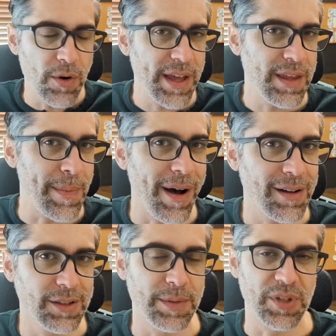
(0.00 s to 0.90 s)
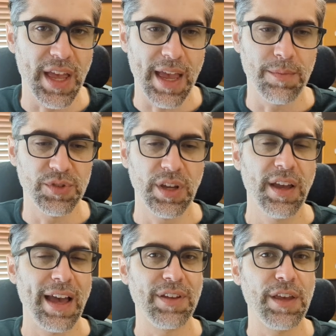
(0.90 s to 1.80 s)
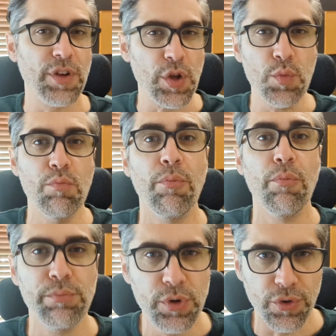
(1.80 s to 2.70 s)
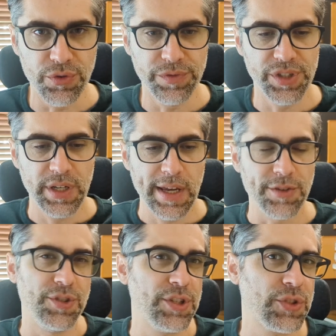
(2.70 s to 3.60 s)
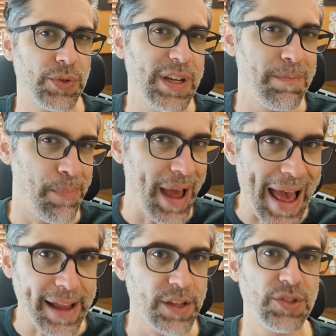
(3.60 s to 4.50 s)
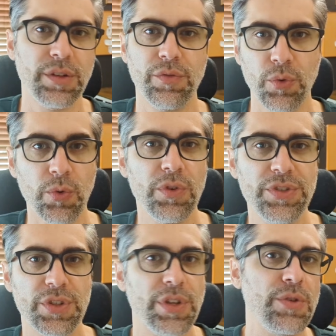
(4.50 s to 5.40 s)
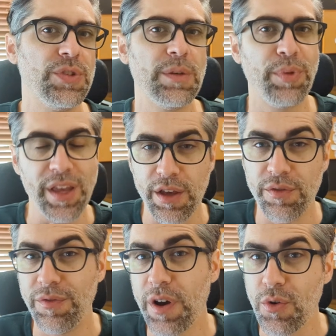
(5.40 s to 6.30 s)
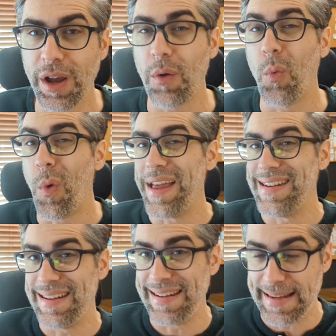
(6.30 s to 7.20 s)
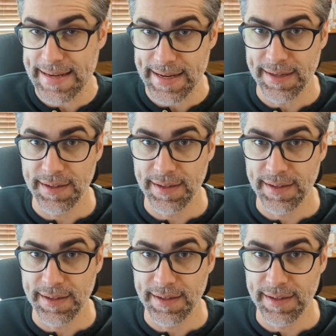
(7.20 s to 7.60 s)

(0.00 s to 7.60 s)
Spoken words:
by the Apocalypse games have given you moves, discrete packets of rules that you simply evoke when needed.